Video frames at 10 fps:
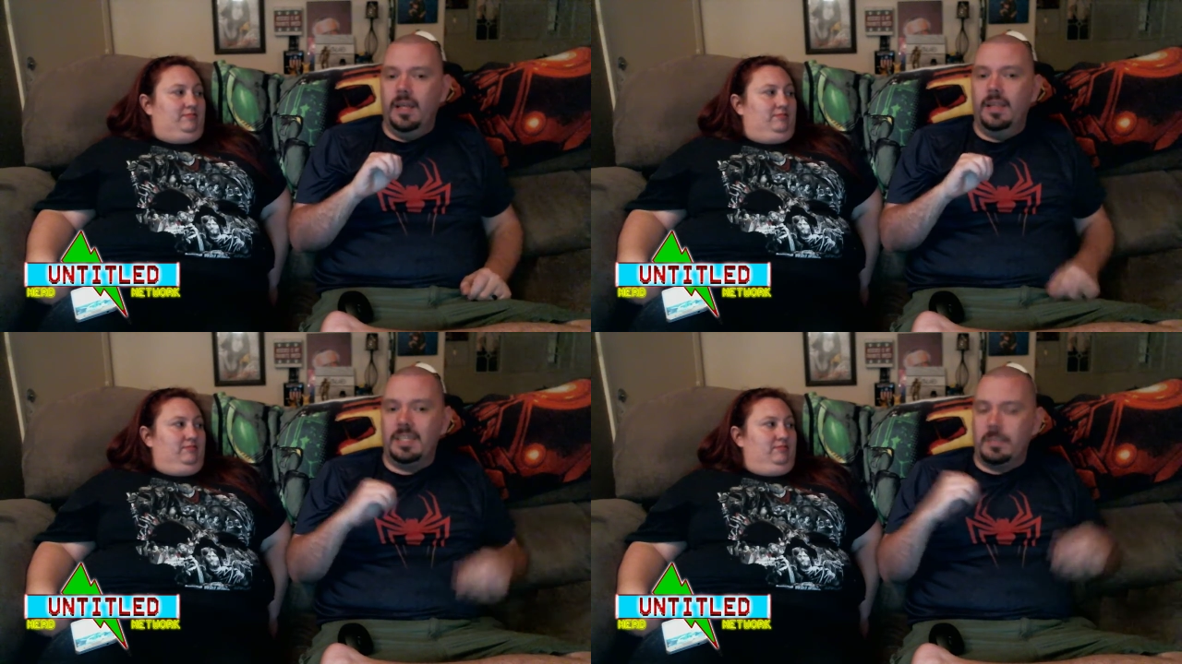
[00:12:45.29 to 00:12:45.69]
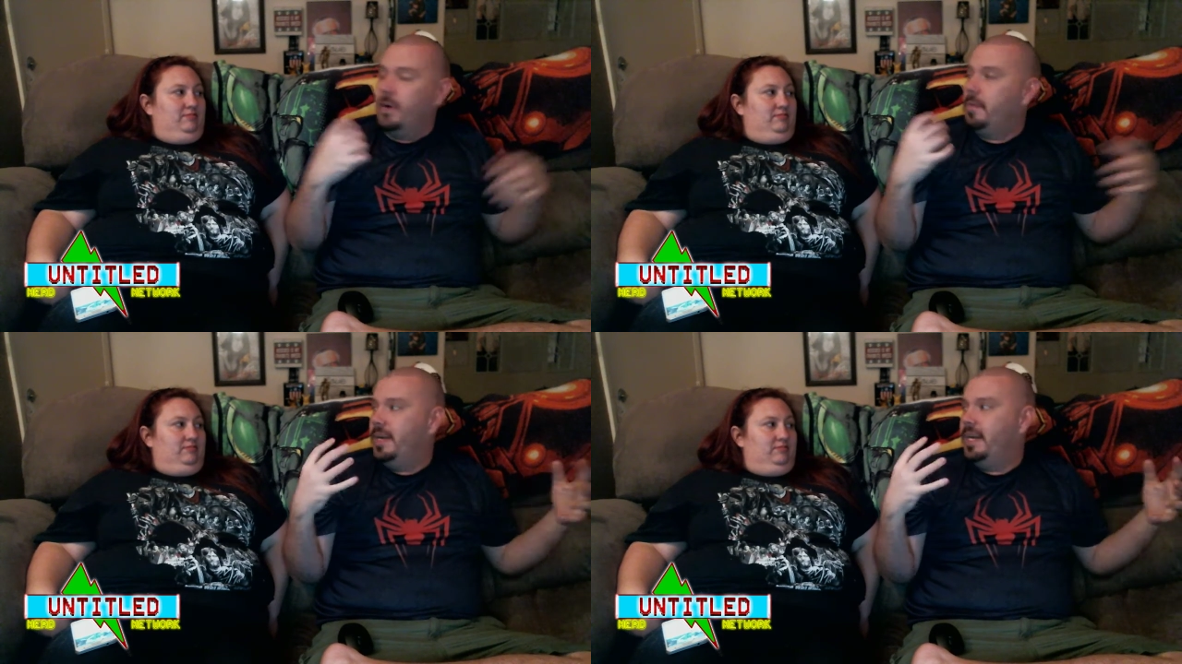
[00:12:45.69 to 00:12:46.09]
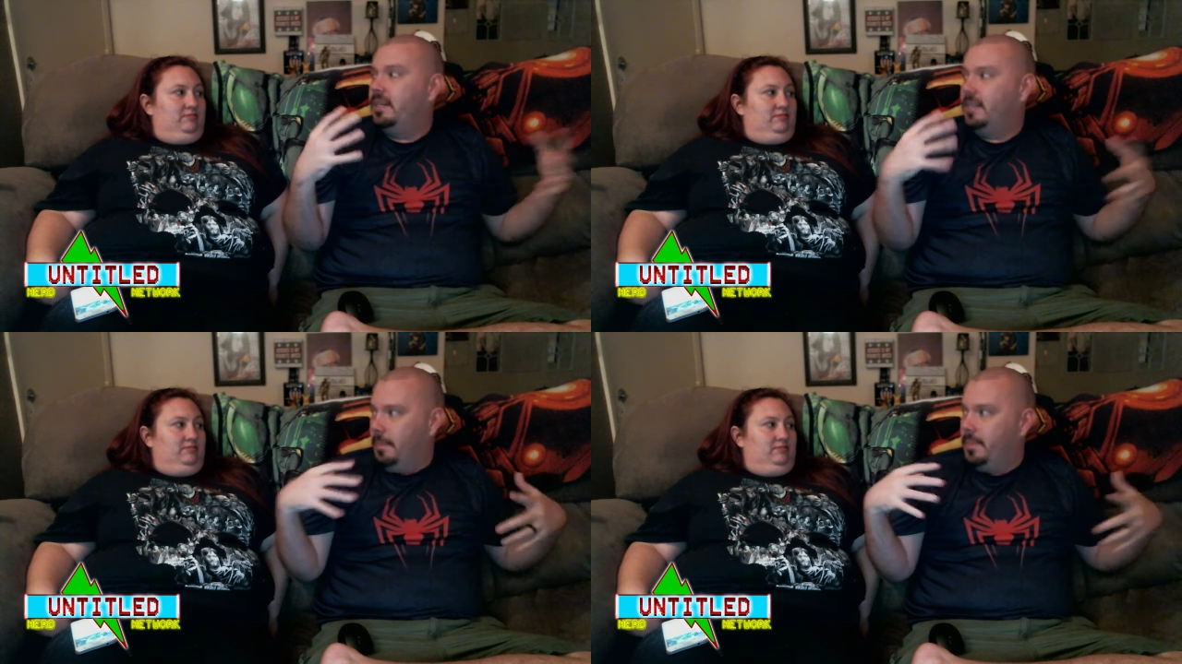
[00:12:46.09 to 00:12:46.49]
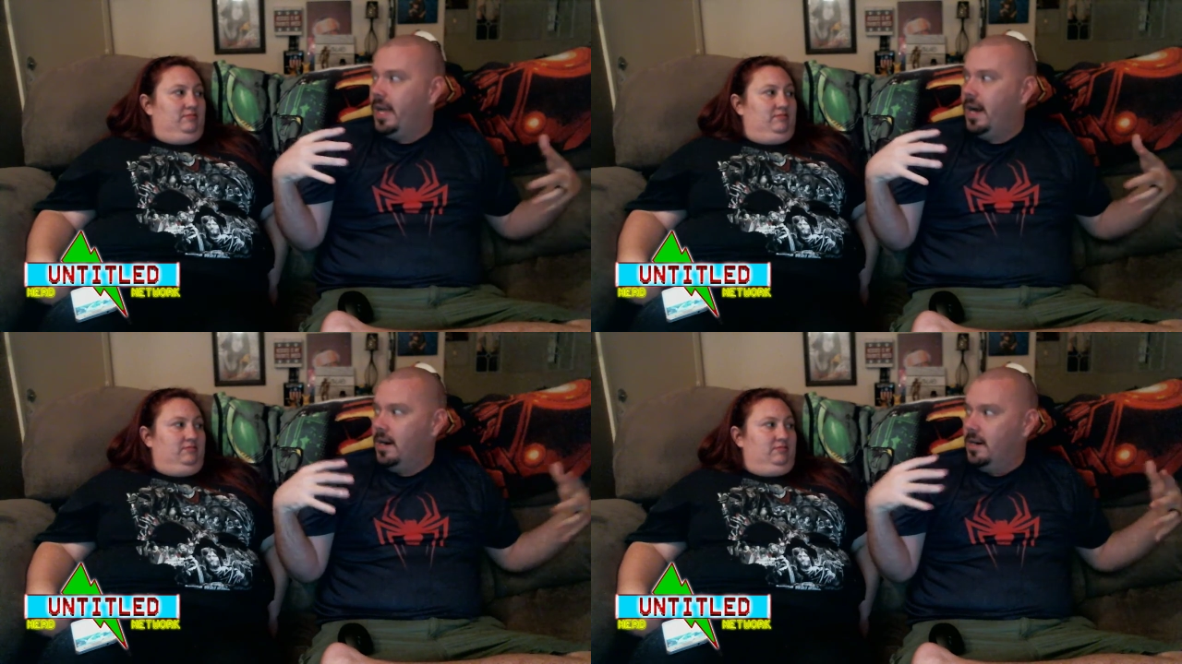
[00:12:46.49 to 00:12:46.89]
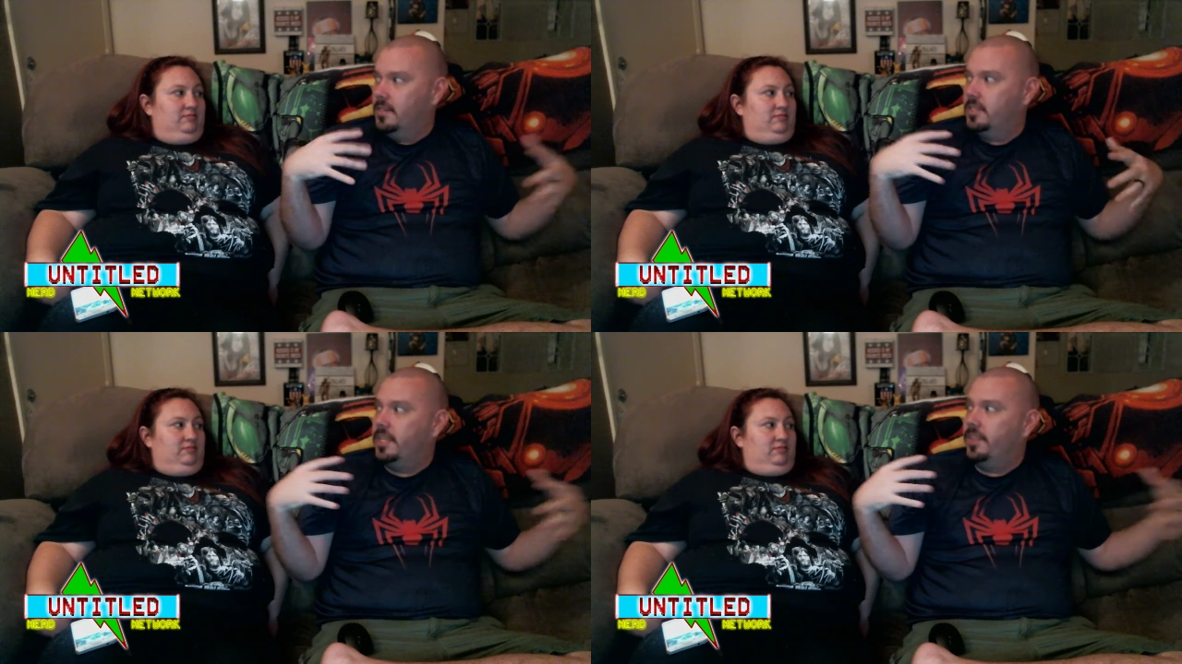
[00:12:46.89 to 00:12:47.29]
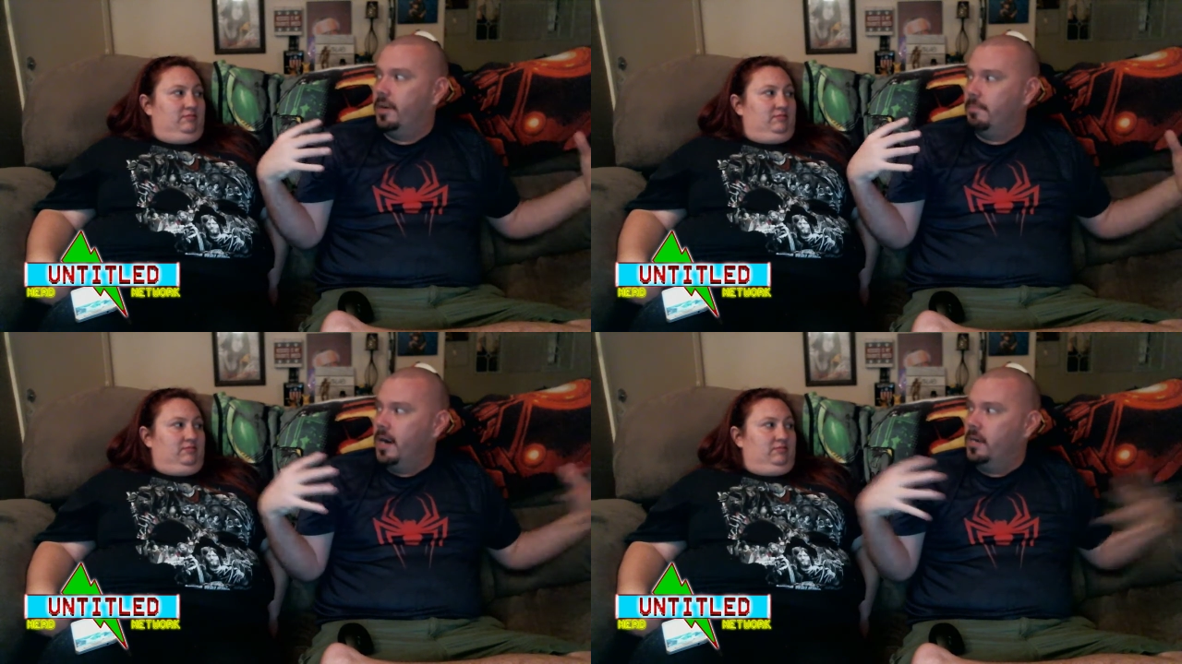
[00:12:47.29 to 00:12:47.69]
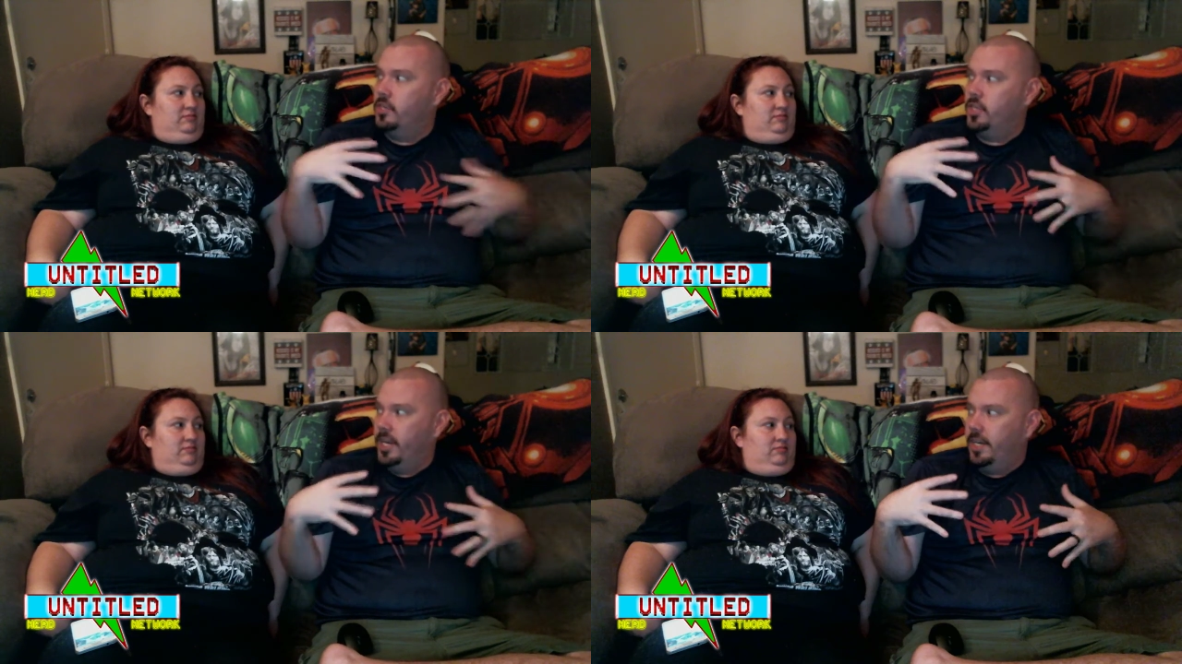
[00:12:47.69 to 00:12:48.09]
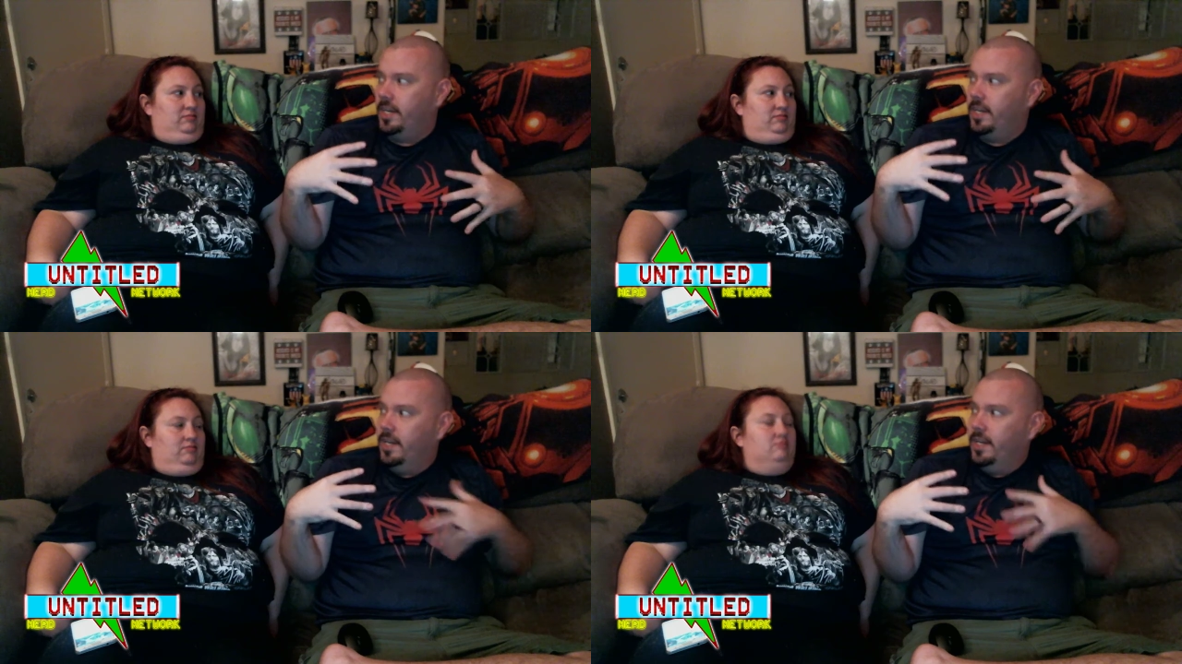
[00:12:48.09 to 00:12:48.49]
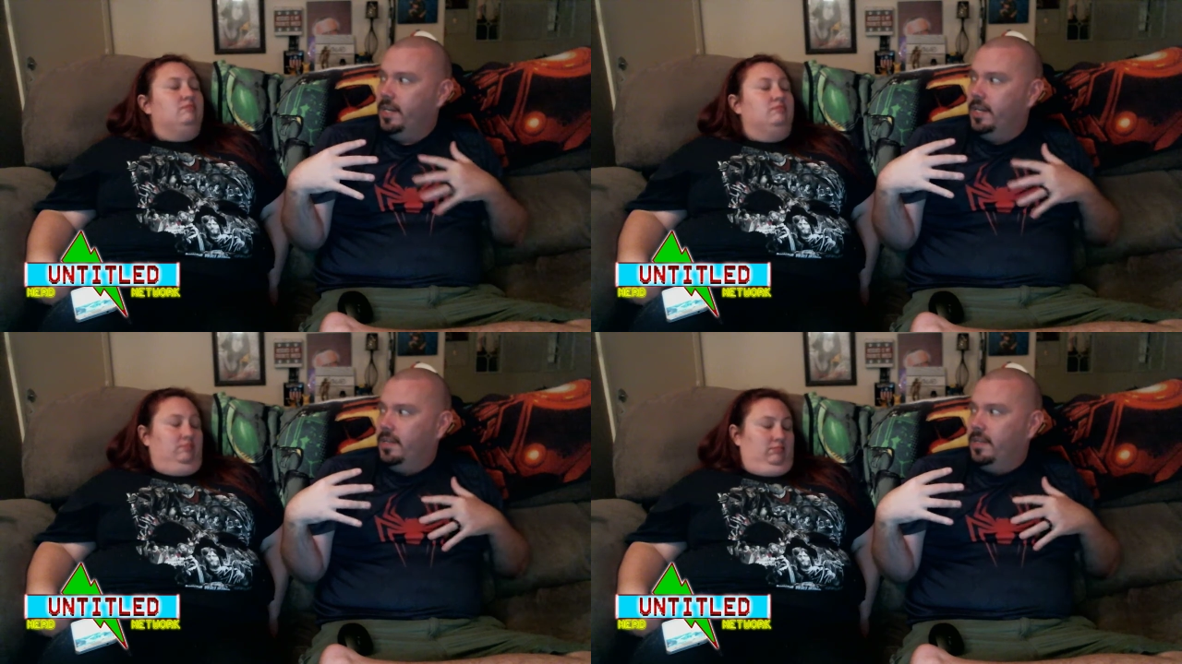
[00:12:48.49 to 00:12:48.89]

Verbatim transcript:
Speaker 1: That's a pretty big couple of herds, and they're merging. Mm-hmm.